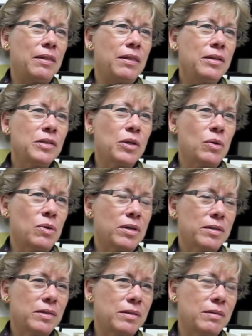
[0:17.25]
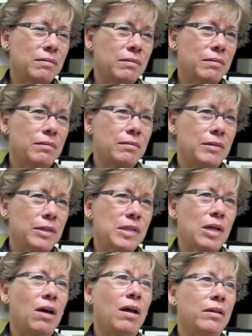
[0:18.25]
This course, it's
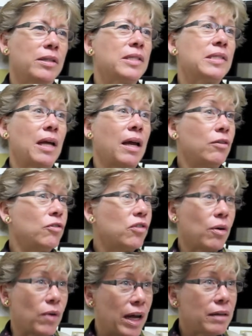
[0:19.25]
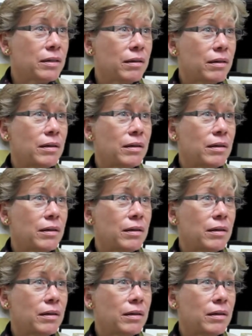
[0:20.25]
called a Design Charrette,